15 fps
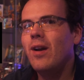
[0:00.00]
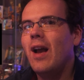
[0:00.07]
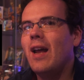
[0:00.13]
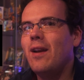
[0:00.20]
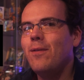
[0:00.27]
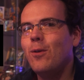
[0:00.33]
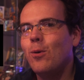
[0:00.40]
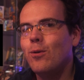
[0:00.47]

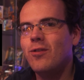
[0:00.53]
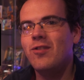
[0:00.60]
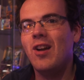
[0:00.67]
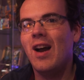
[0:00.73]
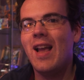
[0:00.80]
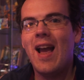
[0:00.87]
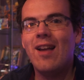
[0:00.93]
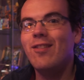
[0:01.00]
and of course
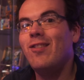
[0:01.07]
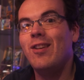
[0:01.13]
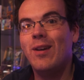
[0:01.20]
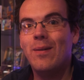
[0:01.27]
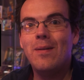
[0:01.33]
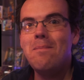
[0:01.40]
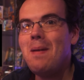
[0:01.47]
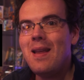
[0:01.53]
Dai has to
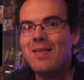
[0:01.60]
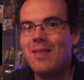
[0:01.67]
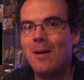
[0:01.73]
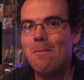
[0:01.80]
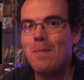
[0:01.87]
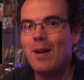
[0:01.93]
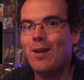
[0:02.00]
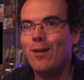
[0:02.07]
go and meet
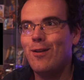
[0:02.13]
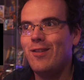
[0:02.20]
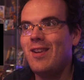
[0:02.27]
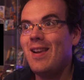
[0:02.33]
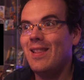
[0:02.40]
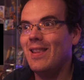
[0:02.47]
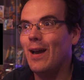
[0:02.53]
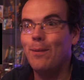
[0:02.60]
them because
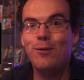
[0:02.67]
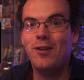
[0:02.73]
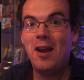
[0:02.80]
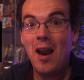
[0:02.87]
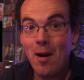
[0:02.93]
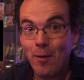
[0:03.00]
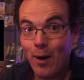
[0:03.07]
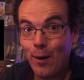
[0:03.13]
he loves
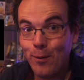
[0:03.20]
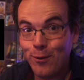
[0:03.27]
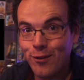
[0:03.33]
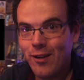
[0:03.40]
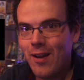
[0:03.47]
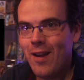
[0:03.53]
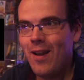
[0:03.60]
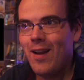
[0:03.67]

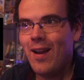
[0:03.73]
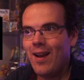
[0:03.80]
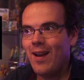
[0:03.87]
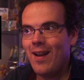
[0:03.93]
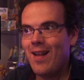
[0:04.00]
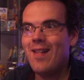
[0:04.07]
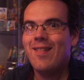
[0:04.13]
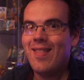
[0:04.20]
heroes.
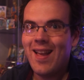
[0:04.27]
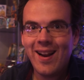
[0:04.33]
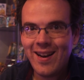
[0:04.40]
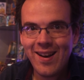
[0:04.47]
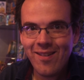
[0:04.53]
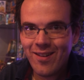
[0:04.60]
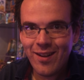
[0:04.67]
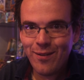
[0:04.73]
Isn't that
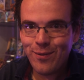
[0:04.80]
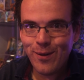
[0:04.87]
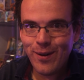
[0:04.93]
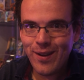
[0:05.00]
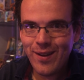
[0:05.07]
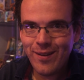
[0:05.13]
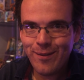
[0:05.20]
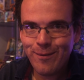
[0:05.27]
clear enough for
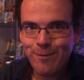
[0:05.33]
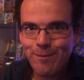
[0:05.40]
you?